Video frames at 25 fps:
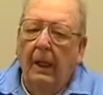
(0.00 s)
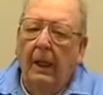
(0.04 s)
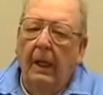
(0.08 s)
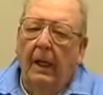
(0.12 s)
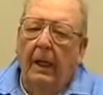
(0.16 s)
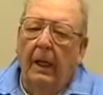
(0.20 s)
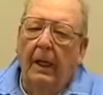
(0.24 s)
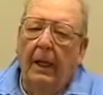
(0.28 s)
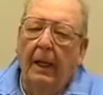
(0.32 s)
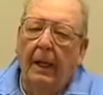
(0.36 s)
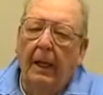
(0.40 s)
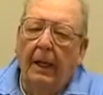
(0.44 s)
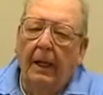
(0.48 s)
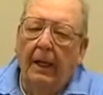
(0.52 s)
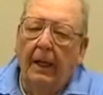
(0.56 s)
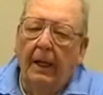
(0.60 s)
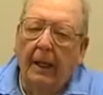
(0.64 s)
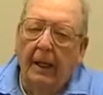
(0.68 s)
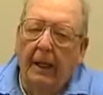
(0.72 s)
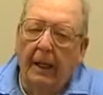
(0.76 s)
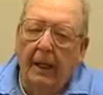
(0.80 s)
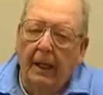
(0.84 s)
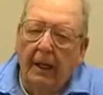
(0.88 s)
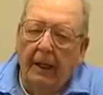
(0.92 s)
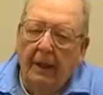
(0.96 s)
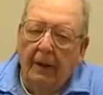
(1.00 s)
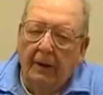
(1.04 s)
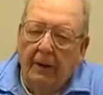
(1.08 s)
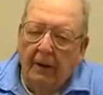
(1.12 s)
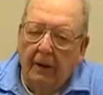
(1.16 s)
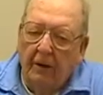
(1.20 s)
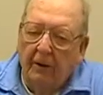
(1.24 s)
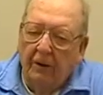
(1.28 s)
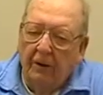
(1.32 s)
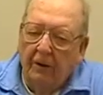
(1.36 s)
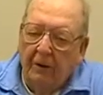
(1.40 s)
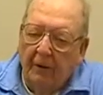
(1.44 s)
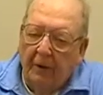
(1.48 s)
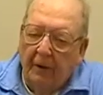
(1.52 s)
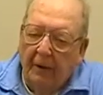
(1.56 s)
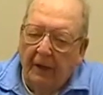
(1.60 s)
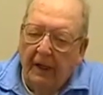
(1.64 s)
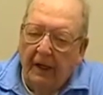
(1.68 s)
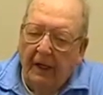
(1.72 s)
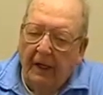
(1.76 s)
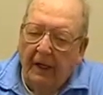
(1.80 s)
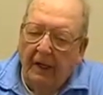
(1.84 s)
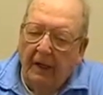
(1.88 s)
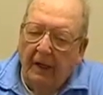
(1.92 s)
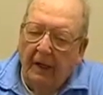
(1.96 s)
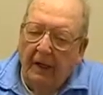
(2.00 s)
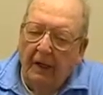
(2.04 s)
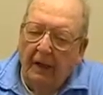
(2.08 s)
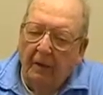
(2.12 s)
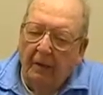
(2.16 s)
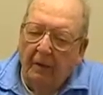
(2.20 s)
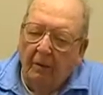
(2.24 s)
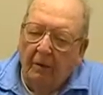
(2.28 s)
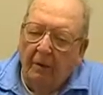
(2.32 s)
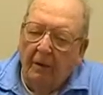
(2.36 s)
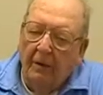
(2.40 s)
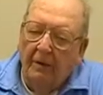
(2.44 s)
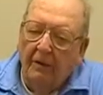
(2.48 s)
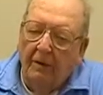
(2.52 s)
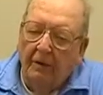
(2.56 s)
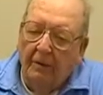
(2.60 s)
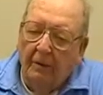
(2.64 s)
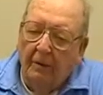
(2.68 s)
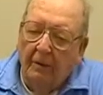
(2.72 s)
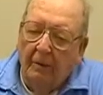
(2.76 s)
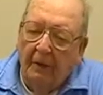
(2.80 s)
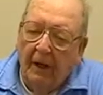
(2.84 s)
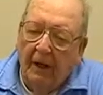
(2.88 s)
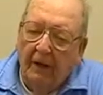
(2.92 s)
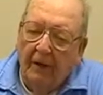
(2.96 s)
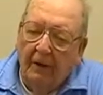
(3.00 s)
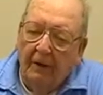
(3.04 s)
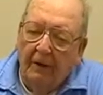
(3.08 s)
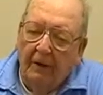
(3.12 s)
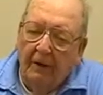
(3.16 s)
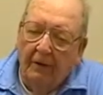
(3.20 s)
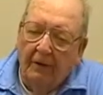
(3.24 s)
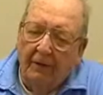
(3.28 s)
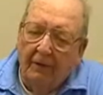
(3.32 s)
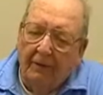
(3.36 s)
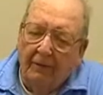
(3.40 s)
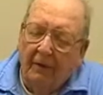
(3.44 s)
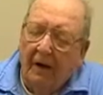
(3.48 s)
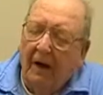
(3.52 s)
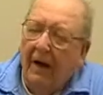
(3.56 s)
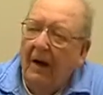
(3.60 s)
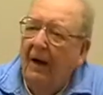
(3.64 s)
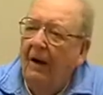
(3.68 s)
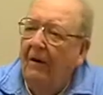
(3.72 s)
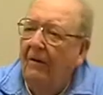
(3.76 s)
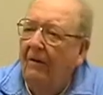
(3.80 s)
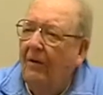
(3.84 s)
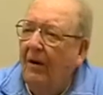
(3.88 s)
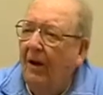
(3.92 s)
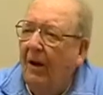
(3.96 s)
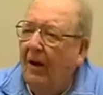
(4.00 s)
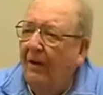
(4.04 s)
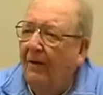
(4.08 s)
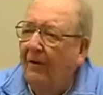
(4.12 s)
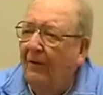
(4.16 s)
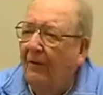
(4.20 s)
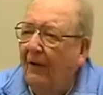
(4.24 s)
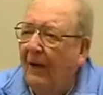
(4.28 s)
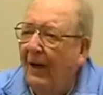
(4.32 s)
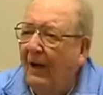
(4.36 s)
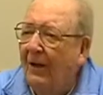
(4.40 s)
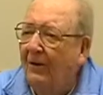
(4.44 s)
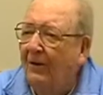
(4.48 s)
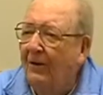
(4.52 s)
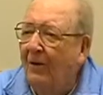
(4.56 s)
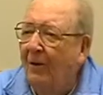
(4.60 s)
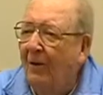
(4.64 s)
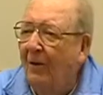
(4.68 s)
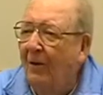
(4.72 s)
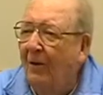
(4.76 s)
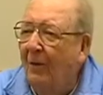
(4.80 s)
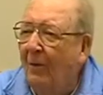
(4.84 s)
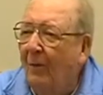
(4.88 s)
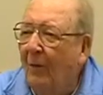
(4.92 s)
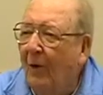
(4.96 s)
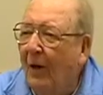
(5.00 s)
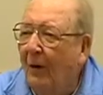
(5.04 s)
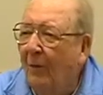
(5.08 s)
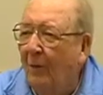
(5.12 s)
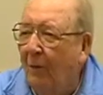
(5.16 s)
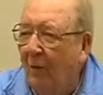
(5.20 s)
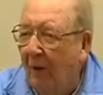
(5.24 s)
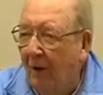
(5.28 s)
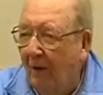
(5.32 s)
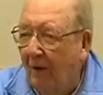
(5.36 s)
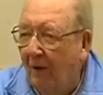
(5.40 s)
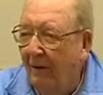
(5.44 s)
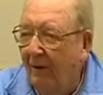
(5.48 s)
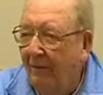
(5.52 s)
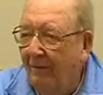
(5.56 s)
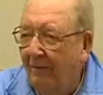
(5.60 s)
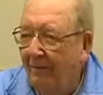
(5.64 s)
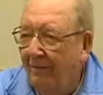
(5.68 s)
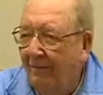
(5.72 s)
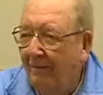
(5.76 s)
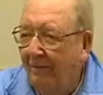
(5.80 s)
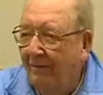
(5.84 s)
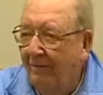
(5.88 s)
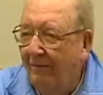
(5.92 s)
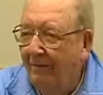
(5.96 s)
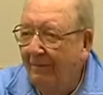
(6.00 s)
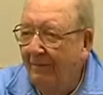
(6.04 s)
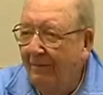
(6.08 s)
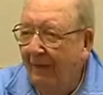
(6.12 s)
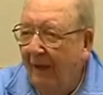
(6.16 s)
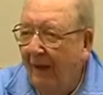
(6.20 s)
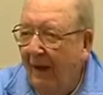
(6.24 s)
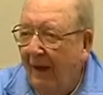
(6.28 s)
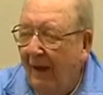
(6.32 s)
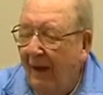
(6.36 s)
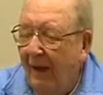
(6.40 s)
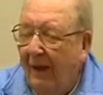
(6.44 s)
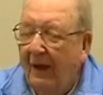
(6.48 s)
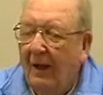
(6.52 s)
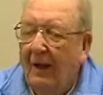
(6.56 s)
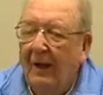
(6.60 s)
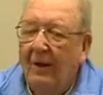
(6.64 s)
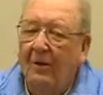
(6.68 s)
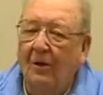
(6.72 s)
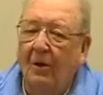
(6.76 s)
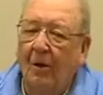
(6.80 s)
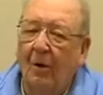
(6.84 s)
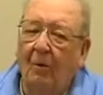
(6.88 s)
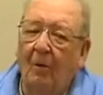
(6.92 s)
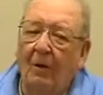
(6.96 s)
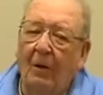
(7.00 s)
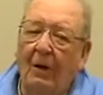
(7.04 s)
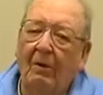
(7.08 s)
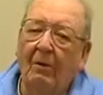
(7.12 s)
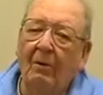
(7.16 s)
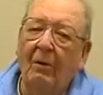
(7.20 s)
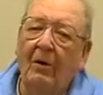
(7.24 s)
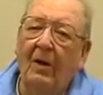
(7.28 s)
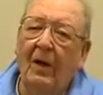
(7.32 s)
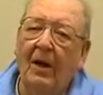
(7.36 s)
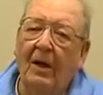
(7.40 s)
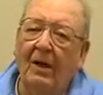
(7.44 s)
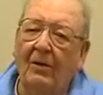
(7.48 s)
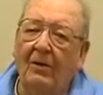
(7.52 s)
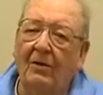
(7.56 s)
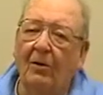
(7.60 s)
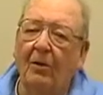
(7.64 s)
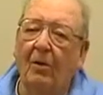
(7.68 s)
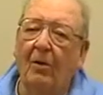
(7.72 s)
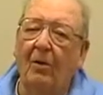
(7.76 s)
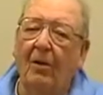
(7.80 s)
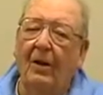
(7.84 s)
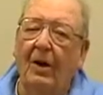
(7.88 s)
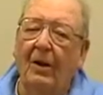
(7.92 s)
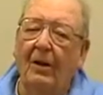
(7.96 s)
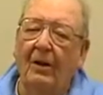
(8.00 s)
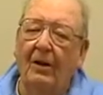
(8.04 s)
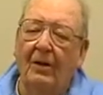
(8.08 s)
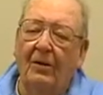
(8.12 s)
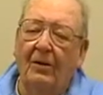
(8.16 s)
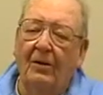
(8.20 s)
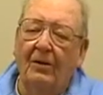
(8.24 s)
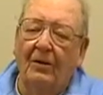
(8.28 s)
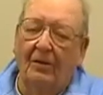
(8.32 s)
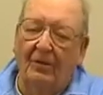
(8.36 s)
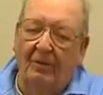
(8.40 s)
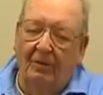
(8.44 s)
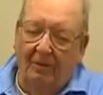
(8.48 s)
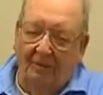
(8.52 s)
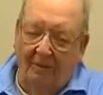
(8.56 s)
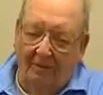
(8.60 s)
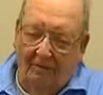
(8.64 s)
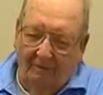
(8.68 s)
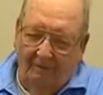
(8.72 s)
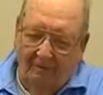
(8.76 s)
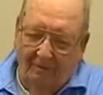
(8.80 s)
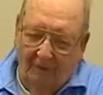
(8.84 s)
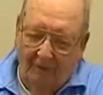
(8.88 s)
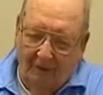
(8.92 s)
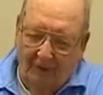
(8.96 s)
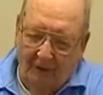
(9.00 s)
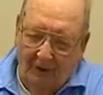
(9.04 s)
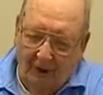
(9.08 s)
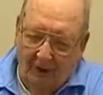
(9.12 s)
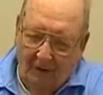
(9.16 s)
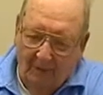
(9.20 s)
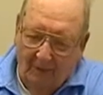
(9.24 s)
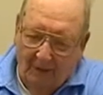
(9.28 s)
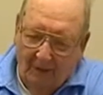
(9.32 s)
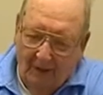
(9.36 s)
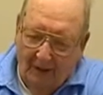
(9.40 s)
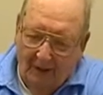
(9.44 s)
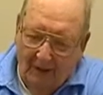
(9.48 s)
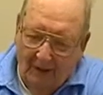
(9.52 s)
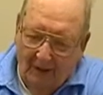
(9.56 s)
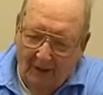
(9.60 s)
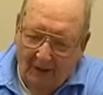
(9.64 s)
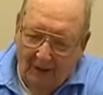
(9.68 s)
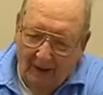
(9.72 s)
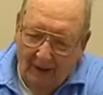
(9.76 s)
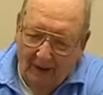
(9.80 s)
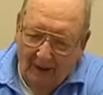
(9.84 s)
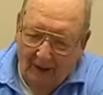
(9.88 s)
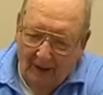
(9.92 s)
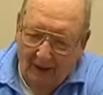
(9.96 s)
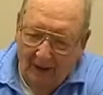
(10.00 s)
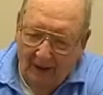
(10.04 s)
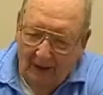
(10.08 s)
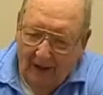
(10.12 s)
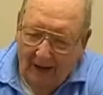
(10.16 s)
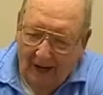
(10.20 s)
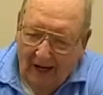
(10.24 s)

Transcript: and. Their speed was about five knots faster than we were. So we were escorting this ship, and uh, the